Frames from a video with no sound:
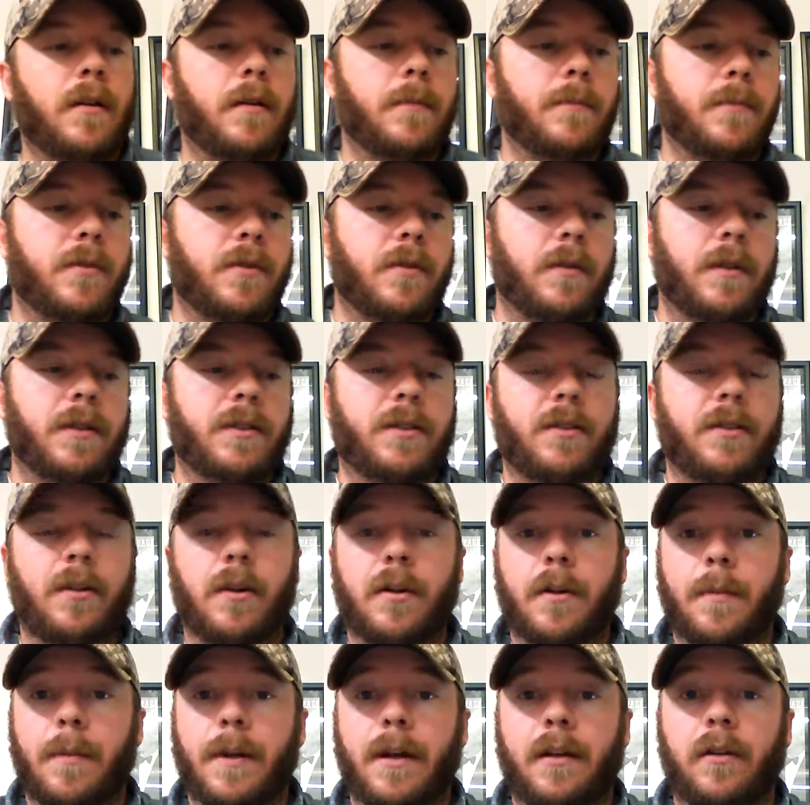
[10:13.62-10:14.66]
So let's
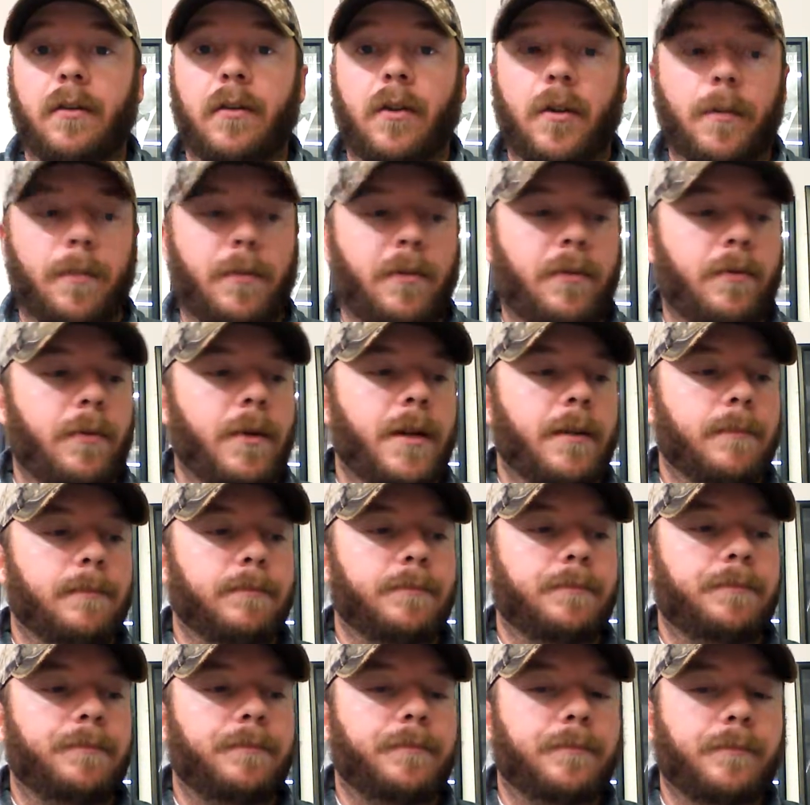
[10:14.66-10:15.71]
talk about alarm 3.
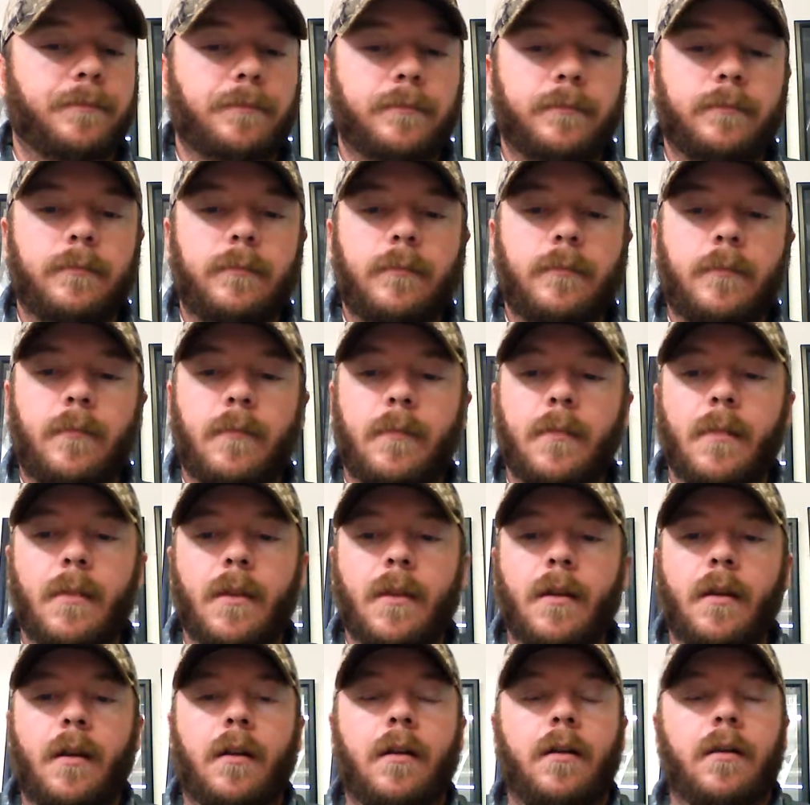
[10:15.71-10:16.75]

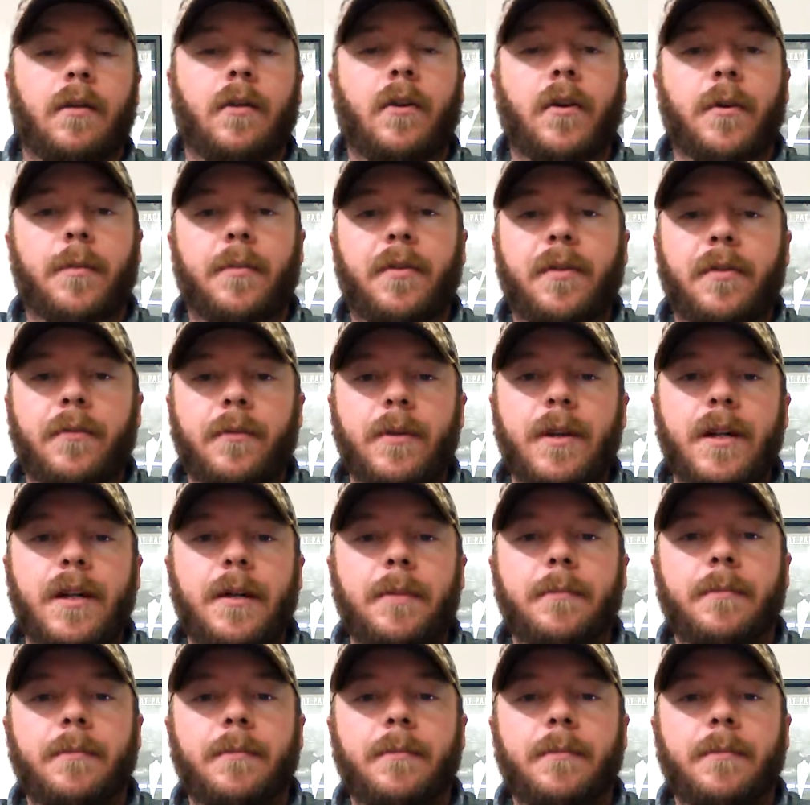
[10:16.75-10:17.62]
Alarm 3,